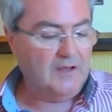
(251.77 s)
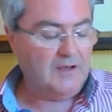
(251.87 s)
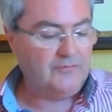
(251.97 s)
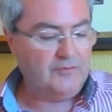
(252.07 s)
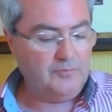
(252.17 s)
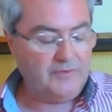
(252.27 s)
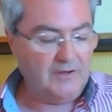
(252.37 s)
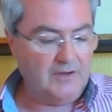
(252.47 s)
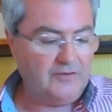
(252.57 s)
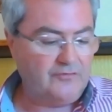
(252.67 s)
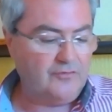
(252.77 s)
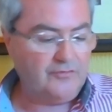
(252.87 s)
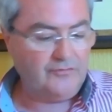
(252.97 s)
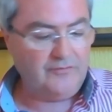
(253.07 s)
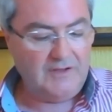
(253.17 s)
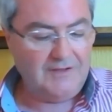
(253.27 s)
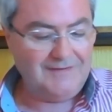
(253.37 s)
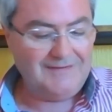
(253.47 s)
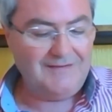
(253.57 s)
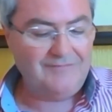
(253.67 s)
as something like trusting in
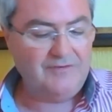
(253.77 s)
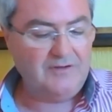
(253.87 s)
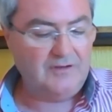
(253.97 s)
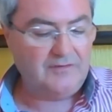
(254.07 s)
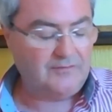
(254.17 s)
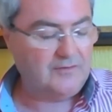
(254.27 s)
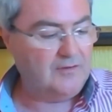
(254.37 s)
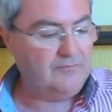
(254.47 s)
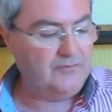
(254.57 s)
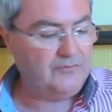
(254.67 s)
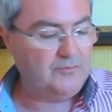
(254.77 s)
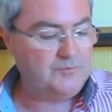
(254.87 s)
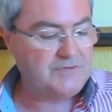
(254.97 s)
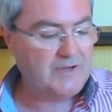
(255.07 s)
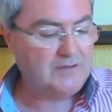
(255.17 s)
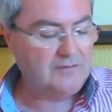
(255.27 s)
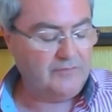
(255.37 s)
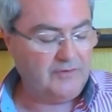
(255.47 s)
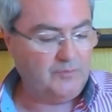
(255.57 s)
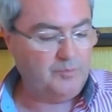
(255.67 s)
the givenness of the subjective
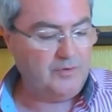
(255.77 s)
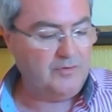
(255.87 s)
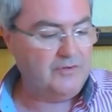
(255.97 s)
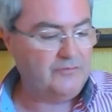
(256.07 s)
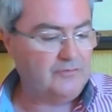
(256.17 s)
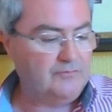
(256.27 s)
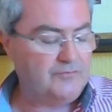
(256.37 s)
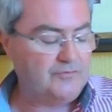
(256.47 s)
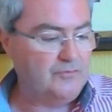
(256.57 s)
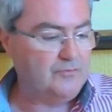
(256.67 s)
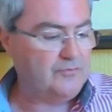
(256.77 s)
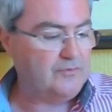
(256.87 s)
experience of truth.